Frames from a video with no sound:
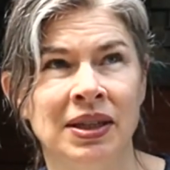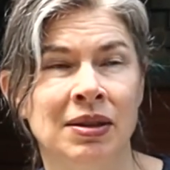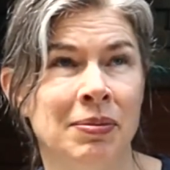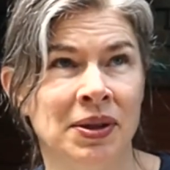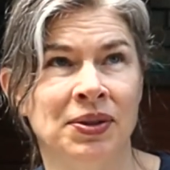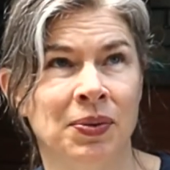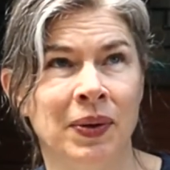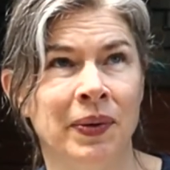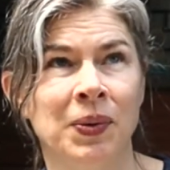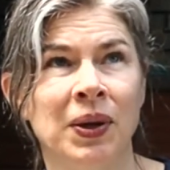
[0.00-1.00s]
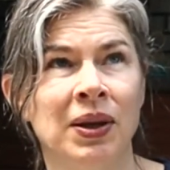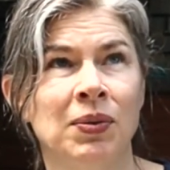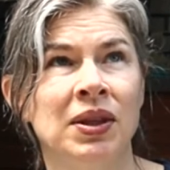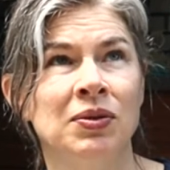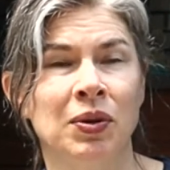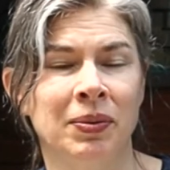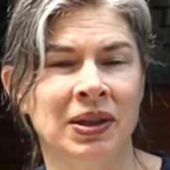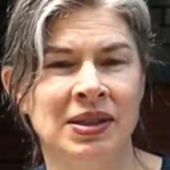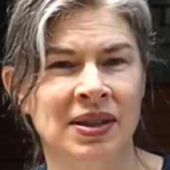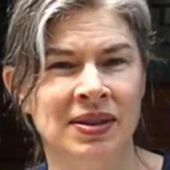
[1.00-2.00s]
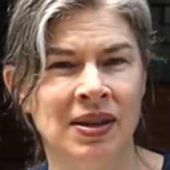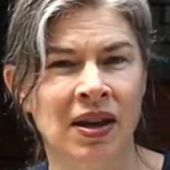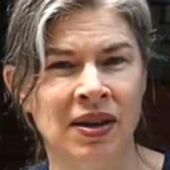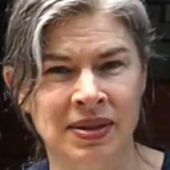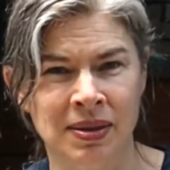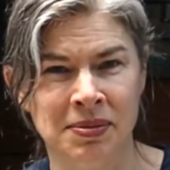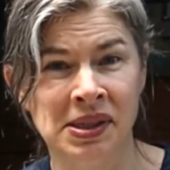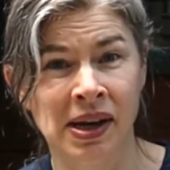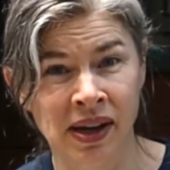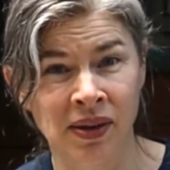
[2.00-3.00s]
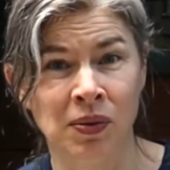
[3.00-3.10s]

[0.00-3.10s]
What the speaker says: The builder we were working with normally does a custom tile,